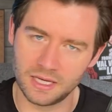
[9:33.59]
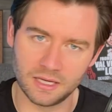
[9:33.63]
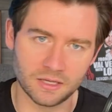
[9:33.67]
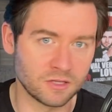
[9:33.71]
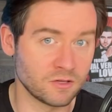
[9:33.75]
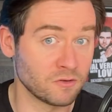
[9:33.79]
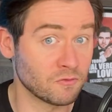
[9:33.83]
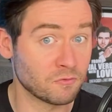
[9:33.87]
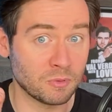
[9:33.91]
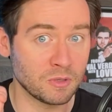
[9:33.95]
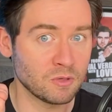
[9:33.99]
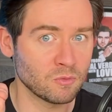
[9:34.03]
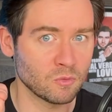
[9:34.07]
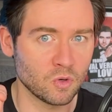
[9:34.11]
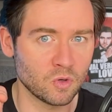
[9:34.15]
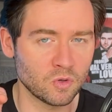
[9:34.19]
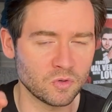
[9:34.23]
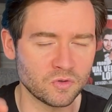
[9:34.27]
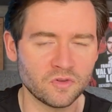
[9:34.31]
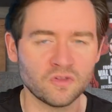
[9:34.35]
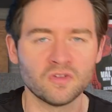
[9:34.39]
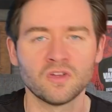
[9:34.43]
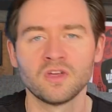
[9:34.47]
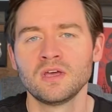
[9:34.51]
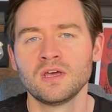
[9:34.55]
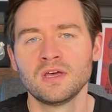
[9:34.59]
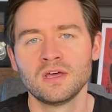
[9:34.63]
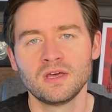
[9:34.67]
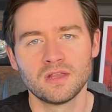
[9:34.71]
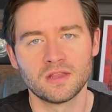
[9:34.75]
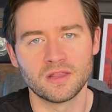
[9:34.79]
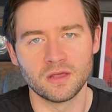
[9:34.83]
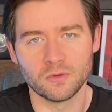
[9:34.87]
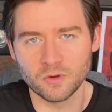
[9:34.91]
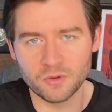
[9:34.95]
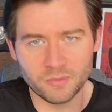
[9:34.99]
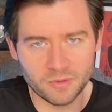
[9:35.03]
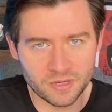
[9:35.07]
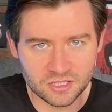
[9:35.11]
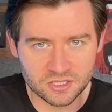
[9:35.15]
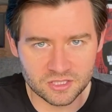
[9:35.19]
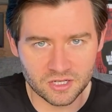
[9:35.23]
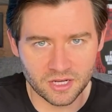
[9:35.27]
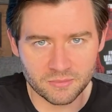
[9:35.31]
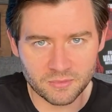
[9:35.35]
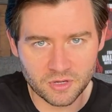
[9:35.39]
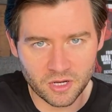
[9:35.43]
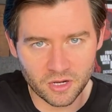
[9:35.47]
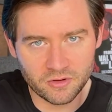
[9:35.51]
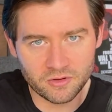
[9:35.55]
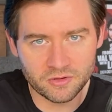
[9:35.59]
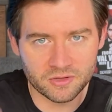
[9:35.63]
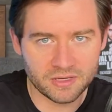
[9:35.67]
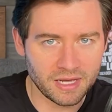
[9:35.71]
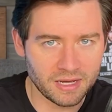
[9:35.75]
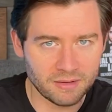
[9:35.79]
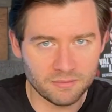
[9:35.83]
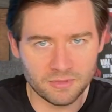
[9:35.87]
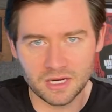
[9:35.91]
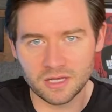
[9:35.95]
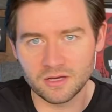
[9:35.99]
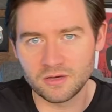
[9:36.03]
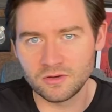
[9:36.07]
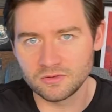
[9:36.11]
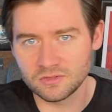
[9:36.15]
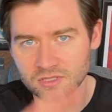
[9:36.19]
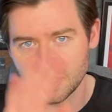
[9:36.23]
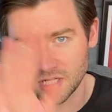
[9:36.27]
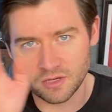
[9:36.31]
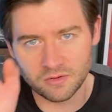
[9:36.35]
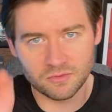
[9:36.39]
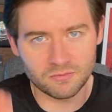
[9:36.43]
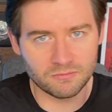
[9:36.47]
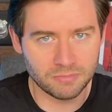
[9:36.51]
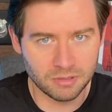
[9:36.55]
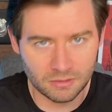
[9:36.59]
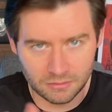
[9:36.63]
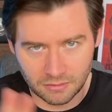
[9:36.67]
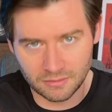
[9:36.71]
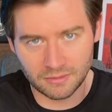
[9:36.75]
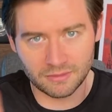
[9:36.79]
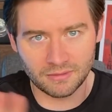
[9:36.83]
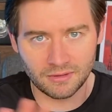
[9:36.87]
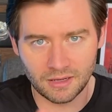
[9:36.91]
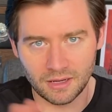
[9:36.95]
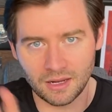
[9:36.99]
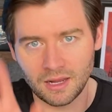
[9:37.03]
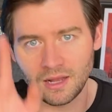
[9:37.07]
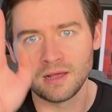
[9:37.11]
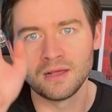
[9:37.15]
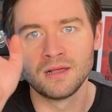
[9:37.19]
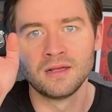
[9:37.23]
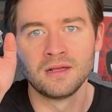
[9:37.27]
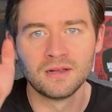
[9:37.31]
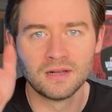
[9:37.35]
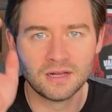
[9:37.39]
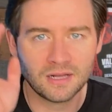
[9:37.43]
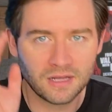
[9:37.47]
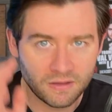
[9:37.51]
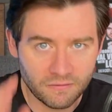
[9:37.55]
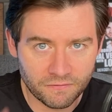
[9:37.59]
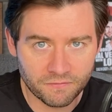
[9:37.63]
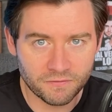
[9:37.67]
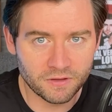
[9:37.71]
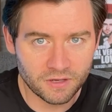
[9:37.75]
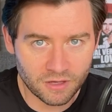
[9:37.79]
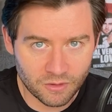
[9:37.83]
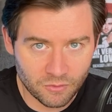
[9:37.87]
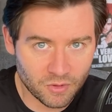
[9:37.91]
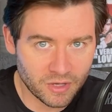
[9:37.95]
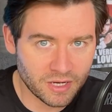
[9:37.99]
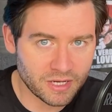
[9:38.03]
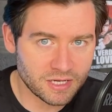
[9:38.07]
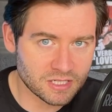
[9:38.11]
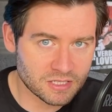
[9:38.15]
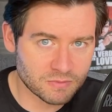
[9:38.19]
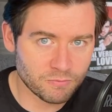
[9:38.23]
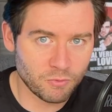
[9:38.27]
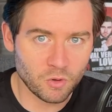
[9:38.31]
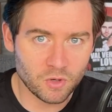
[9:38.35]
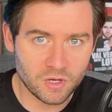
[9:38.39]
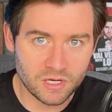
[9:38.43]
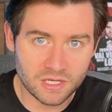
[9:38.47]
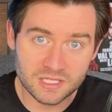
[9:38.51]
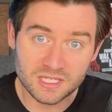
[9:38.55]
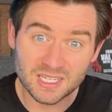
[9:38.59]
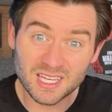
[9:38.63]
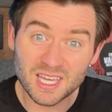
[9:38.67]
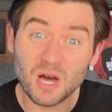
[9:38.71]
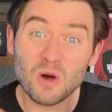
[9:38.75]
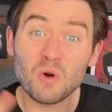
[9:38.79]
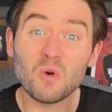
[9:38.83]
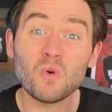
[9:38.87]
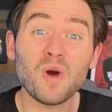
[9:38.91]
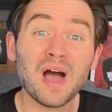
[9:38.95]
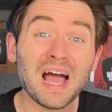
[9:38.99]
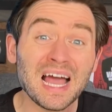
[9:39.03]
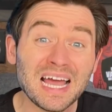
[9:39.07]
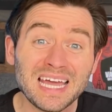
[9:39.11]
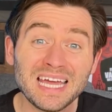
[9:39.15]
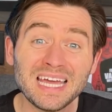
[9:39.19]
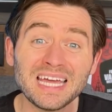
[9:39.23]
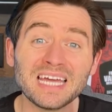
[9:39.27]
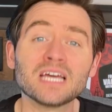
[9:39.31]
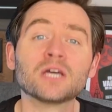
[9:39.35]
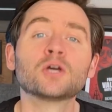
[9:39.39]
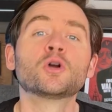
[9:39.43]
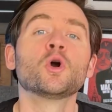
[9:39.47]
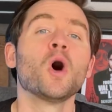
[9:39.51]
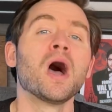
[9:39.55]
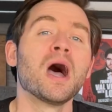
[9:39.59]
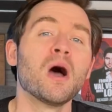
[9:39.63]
You've been warned. There will be a time code down below, so blah, blah, blah, blah. If you don't want to hear spoilers, go away. If